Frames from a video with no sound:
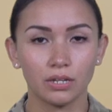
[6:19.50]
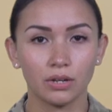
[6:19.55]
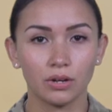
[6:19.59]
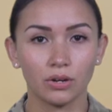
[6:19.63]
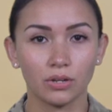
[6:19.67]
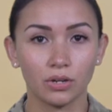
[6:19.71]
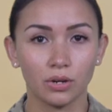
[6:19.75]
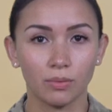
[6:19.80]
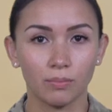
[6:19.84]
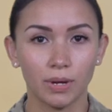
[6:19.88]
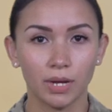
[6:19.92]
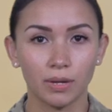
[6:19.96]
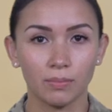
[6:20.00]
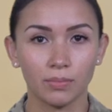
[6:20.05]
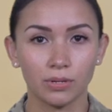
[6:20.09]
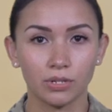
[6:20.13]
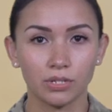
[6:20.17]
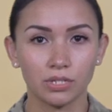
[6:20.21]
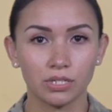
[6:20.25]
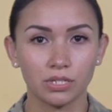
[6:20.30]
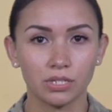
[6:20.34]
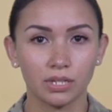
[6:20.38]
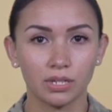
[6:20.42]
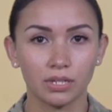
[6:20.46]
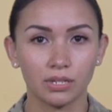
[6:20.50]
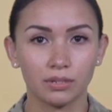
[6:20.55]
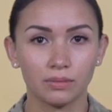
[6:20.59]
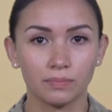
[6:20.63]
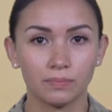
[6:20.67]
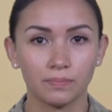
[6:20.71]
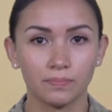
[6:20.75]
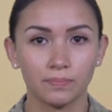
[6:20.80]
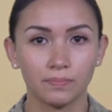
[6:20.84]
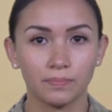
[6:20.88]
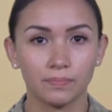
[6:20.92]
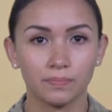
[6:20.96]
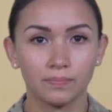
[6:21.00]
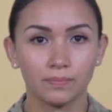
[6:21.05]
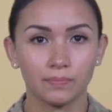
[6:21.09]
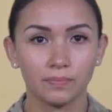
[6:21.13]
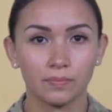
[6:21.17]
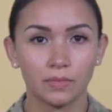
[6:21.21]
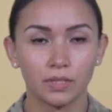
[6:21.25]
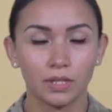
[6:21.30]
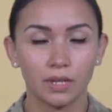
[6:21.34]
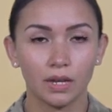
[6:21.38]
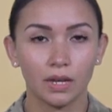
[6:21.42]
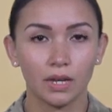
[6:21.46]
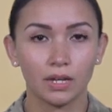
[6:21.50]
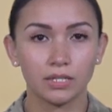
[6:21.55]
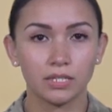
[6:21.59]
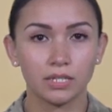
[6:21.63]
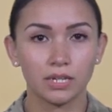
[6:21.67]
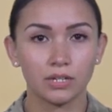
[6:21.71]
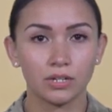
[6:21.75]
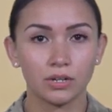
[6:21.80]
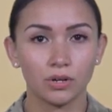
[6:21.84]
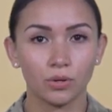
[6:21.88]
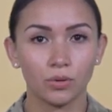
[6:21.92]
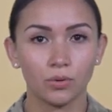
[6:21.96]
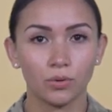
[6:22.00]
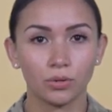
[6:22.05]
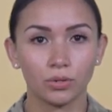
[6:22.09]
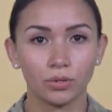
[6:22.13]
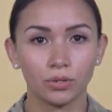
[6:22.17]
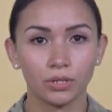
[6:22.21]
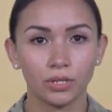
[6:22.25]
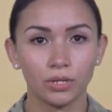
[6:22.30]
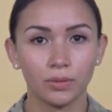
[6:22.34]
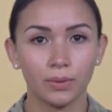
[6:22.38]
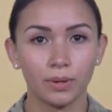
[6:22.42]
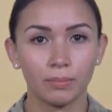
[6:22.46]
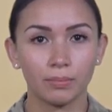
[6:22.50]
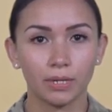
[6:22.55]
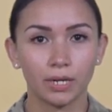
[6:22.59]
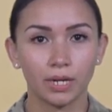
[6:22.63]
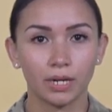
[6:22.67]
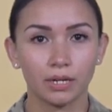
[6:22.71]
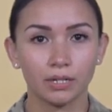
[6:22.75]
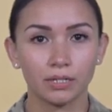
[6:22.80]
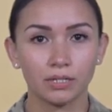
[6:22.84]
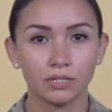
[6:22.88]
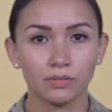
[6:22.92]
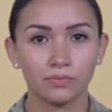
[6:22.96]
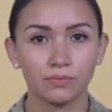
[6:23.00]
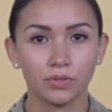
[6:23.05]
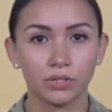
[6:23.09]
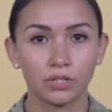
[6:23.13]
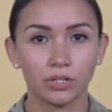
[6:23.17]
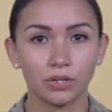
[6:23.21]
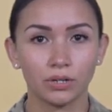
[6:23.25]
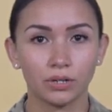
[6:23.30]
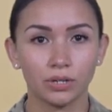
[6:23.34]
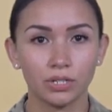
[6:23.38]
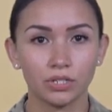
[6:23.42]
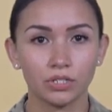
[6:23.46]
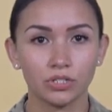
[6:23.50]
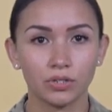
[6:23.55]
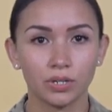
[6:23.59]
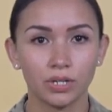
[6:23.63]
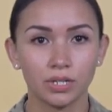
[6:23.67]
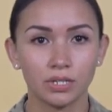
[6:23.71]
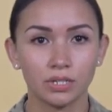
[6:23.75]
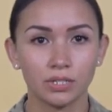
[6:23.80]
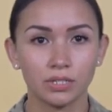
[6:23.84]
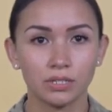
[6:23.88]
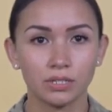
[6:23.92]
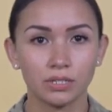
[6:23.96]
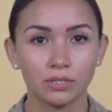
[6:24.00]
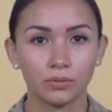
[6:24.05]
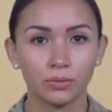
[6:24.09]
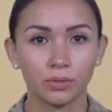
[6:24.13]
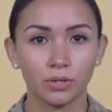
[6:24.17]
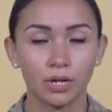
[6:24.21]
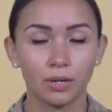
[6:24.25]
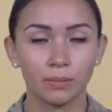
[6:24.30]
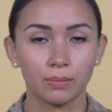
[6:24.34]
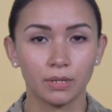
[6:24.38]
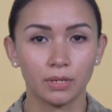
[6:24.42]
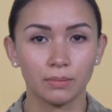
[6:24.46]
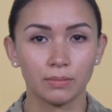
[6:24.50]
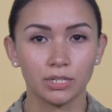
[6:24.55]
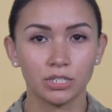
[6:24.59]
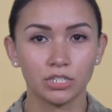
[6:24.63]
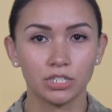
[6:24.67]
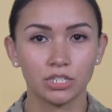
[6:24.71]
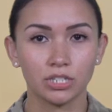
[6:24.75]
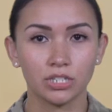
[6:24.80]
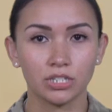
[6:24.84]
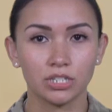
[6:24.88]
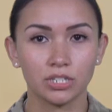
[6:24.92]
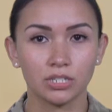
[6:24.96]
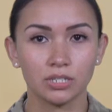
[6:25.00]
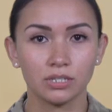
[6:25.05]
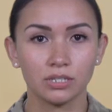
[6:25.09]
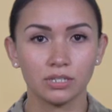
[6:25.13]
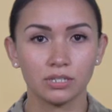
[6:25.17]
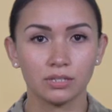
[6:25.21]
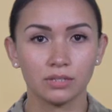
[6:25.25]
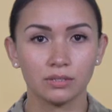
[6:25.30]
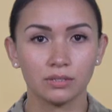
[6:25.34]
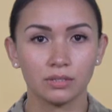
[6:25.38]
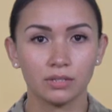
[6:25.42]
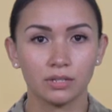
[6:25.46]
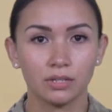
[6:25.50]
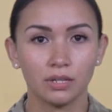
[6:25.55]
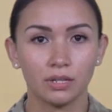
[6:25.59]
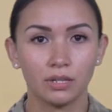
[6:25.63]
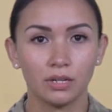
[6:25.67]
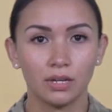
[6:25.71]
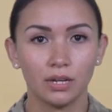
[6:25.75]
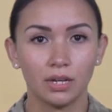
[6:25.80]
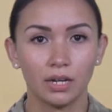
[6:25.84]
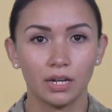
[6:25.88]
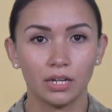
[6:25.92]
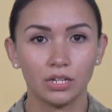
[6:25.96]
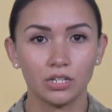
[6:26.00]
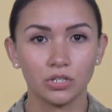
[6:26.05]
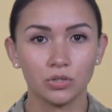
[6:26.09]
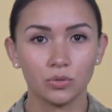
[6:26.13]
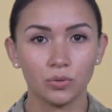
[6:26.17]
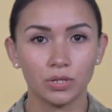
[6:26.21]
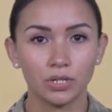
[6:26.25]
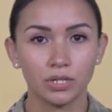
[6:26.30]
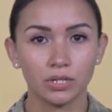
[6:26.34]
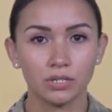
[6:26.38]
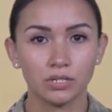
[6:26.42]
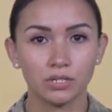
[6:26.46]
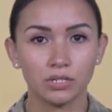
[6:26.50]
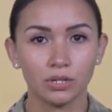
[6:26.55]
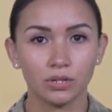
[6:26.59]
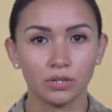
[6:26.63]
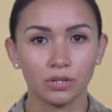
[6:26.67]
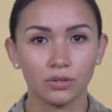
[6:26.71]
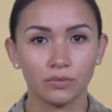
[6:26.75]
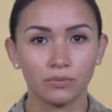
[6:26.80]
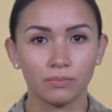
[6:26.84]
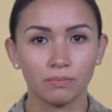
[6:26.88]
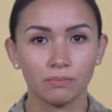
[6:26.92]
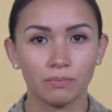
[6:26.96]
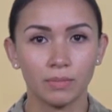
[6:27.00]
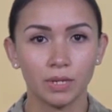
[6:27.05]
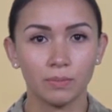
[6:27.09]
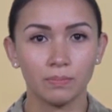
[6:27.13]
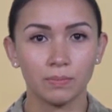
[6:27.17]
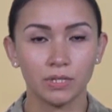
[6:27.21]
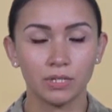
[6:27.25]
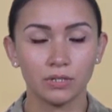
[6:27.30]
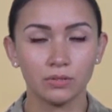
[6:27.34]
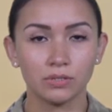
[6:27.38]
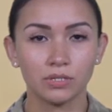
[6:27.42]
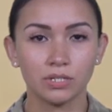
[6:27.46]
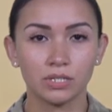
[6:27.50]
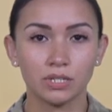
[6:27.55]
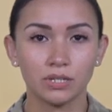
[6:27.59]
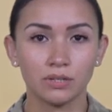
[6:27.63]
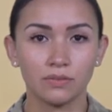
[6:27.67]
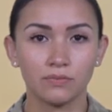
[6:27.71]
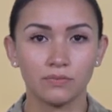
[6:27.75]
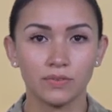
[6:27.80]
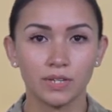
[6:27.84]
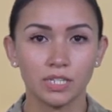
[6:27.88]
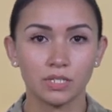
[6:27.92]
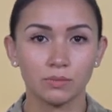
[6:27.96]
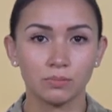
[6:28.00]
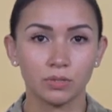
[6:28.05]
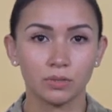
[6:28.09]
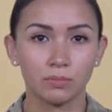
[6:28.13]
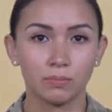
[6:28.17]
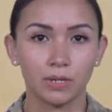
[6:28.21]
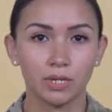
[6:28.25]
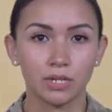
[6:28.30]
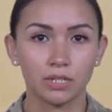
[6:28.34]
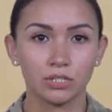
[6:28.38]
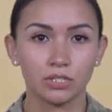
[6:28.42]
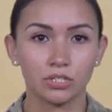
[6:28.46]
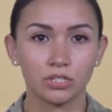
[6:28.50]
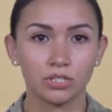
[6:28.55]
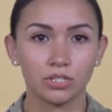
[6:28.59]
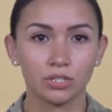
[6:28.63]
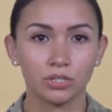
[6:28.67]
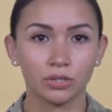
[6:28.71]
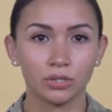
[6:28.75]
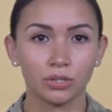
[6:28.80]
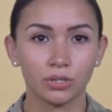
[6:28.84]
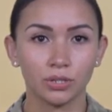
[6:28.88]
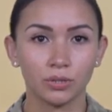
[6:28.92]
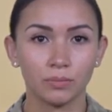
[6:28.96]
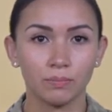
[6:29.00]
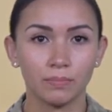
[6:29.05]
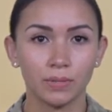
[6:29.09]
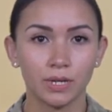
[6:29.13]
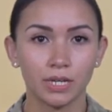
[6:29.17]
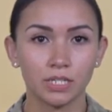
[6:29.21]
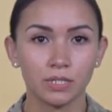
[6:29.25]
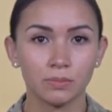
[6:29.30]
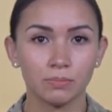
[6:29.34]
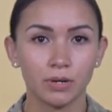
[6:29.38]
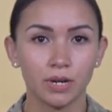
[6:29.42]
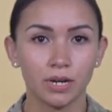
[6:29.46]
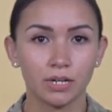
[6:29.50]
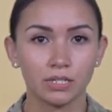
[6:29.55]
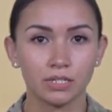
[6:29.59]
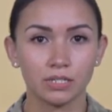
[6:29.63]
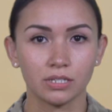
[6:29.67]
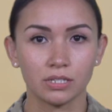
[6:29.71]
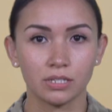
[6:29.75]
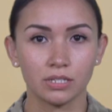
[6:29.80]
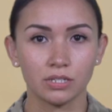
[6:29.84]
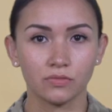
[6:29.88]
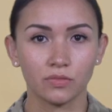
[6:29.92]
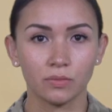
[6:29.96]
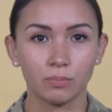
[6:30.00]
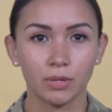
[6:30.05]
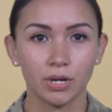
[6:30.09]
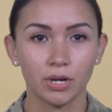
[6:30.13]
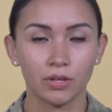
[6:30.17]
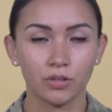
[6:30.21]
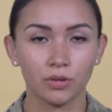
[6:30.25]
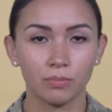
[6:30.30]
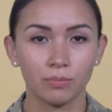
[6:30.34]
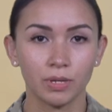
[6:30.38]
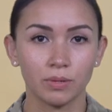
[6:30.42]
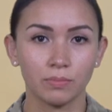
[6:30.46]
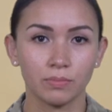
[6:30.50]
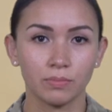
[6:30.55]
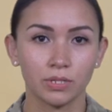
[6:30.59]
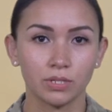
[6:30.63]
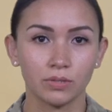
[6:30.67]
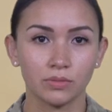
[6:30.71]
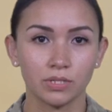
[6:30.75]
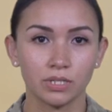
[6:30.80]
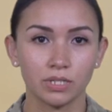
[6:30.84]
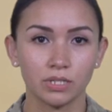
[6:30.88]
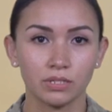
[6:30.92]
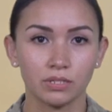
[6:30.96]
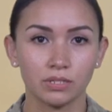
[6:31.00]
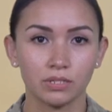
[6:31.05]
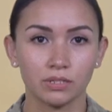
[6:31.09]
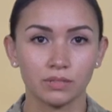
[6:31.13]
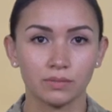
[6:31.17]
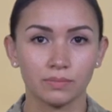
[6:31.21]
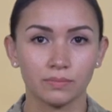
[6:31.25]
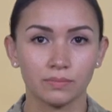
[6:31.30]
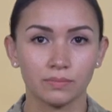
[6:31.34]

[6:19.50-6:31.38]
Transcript: on our myPers site. Attend our quarterly webcast for current trends or upcoming changes, and join us on our MEDPOC Facebook page to learn best practices from other MEDPOCs.